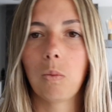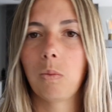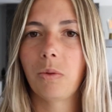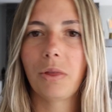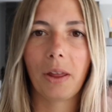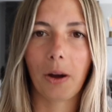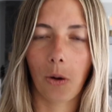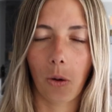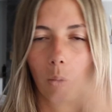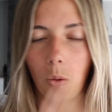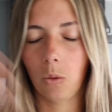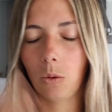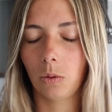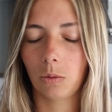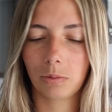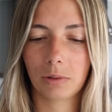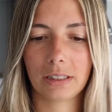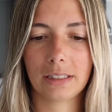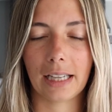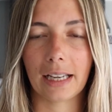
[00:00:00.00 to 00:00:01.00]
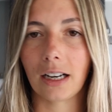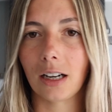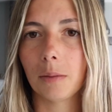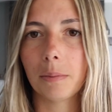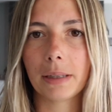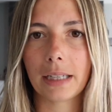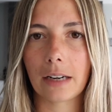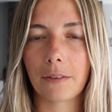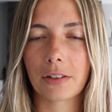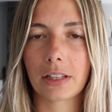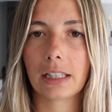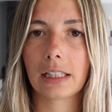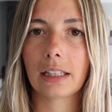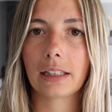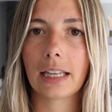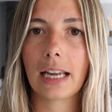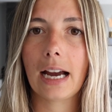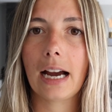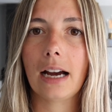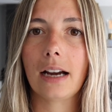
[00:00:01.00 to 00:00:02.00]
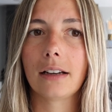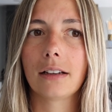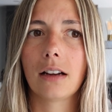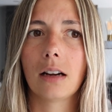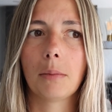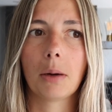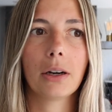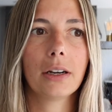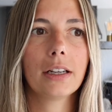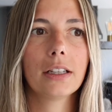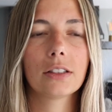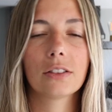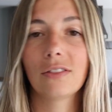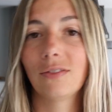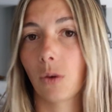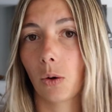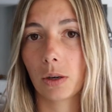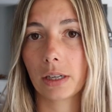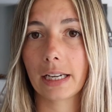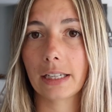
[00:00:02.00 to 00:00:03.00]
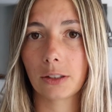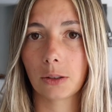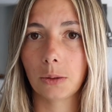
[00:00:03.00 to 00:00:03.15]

the whole setup and everything that they had. Amari is 4 days